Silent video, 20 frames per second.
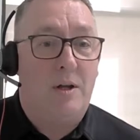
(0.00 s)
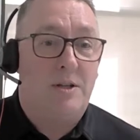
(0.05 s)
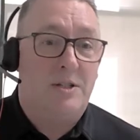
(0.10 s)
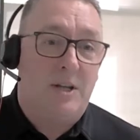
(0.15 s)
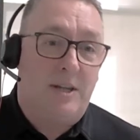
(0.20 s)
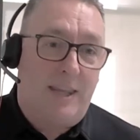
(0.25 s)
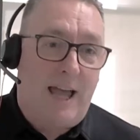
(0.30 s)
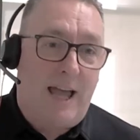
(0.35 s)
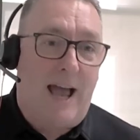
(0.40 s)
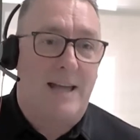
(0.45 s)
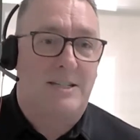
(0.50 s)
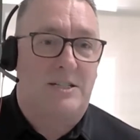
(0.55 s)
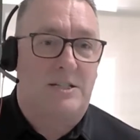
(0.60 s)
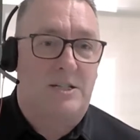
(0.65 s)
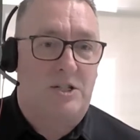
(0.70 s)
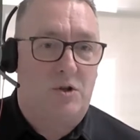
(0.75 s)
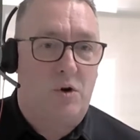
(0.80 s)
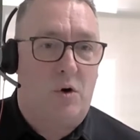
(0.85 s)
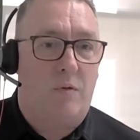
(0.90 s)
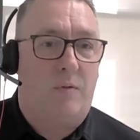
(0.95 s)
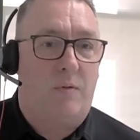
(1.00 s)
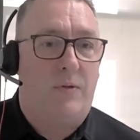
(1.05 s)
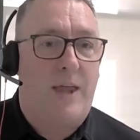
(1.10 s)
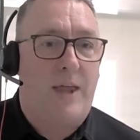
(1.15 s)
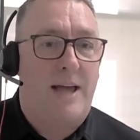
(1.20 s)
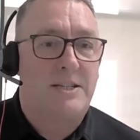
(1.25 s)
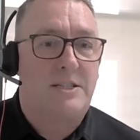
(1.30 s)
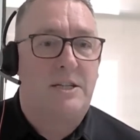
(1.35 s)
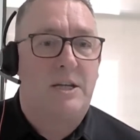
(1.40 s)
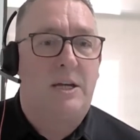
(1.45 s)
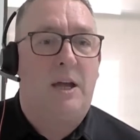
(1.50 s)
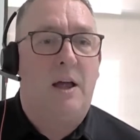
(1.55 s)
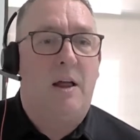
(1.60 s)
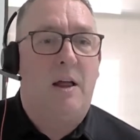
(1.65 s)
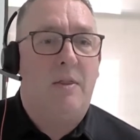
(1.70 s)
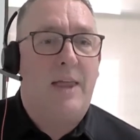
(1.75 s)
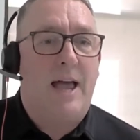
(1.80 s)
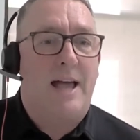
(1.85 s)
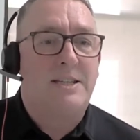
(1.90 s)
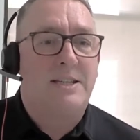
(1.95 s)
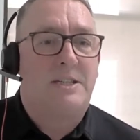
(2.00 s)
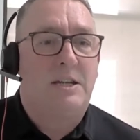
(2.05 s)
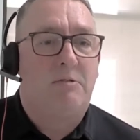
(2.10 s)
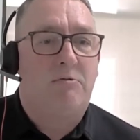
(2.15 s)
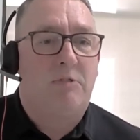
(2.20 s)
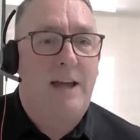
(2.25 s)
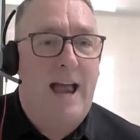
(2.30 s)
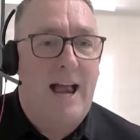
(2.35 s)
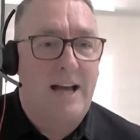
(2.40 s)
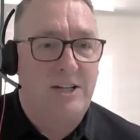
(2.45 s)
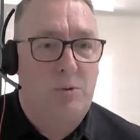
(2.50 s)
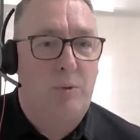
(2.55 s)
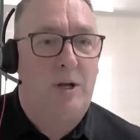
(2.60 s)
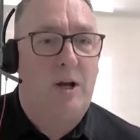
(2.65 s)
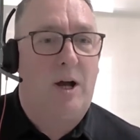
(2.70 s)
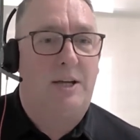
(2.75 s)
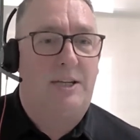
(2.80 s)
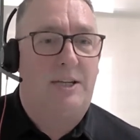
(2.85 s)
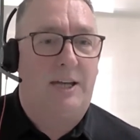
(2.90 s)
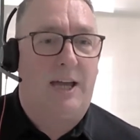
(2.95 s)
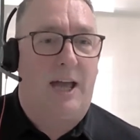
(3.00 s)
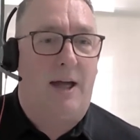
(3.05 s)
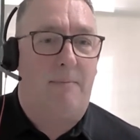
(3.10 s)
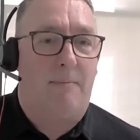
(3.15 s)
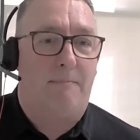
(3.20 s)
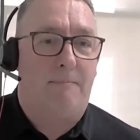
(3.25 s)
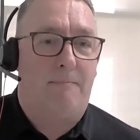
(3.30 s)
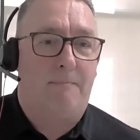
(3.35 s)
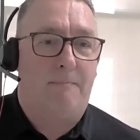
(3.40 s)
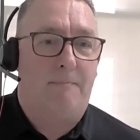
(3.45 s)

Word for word: So that's the sort of that's the that's the reaction we like to get.